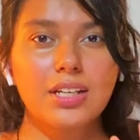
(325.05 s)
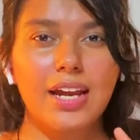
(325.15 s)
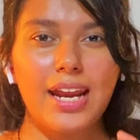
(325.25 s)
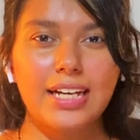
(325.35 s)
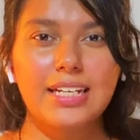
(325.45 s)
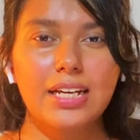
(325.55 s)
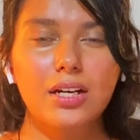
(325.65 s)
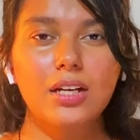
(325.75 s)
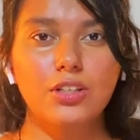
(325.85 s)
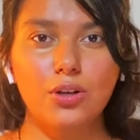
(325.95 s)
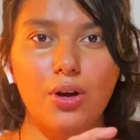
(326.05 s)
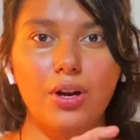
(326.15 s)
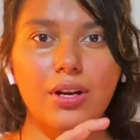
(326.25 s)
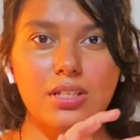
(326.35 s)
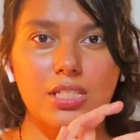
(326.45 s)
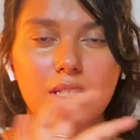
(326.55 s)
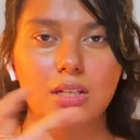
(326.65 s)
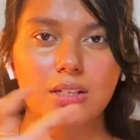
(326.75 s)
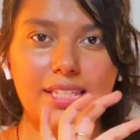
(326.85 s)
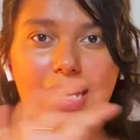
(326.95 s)
correcting your
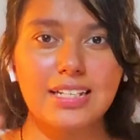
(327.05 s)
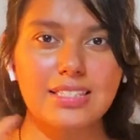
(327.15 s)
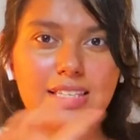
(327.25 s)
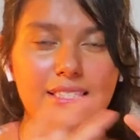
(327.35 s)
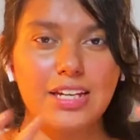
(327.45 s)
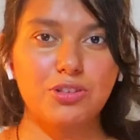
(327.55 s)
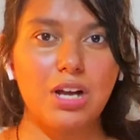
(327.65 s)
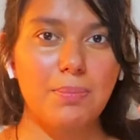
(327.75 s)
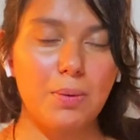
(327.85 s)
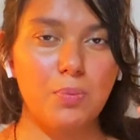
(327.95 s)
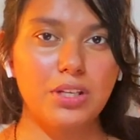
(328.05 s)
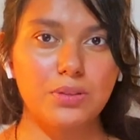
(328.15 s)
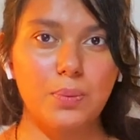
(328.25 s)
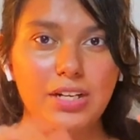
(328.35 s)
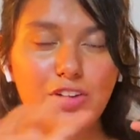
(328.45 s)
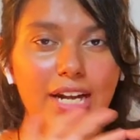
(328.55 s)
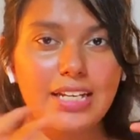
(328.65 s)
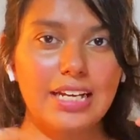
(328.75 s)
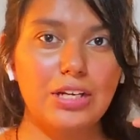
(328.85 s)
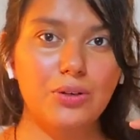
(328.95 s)
sentences that you come up with when
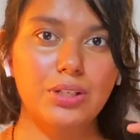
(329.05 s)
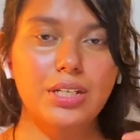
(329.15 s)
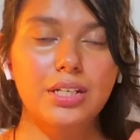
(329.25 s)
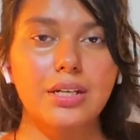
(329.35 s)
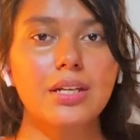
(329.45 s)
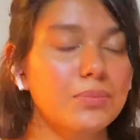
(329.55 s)
writing in Korean,